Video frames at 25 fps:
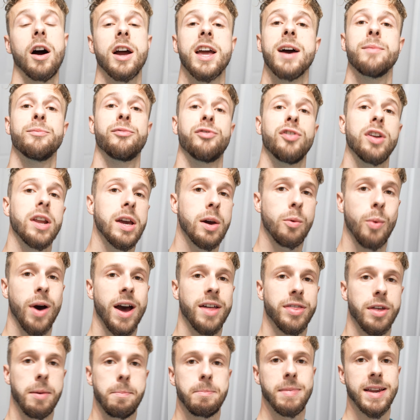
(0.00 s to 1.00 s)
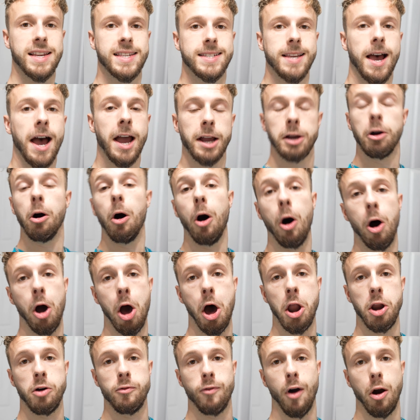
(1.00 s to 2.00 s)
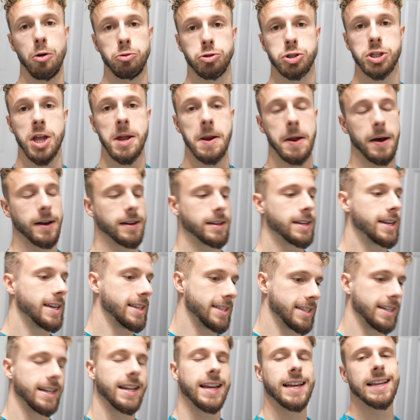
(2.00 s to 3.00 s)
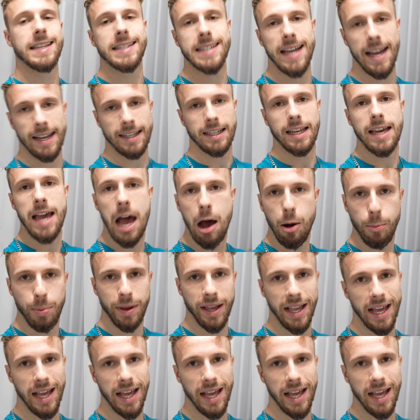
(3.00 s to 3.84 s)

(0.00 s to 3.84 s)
am fully aware that me saying I had a roast dinner isn't exactly helping